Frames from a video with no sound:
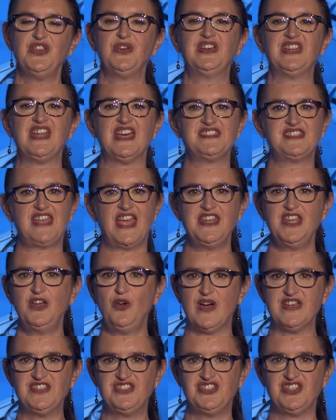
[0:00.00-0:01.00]
can ask any
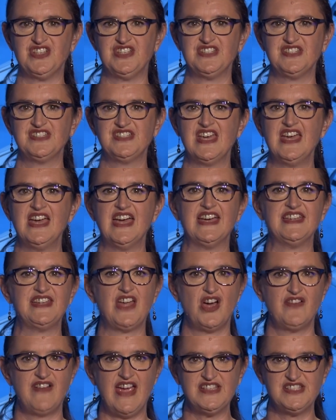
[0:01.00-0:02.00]
questions and
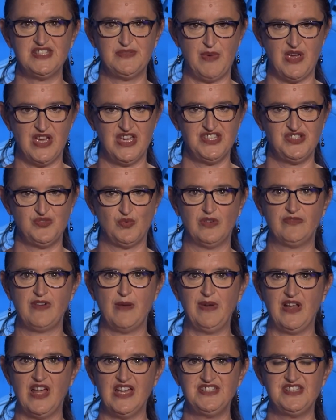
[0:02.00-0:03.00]
our experts will
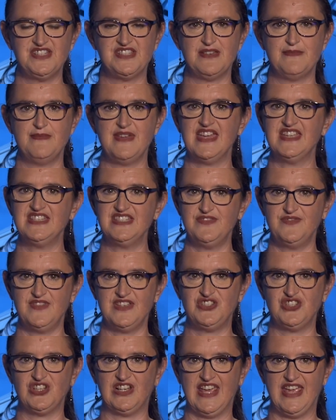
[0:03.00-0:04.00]
reply to them
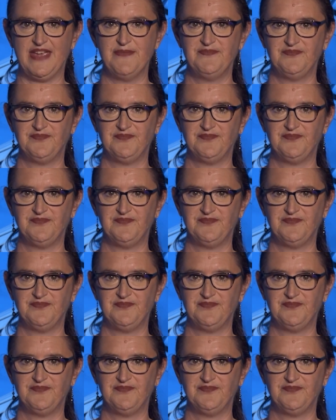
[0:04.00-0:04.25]
individually.